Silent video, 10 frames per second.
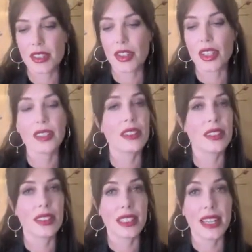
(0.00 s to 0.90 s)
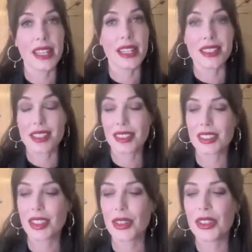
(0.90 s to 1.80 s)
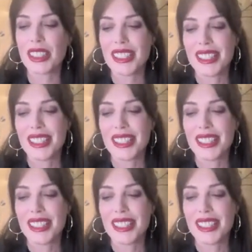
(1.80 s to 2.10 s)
not the case. So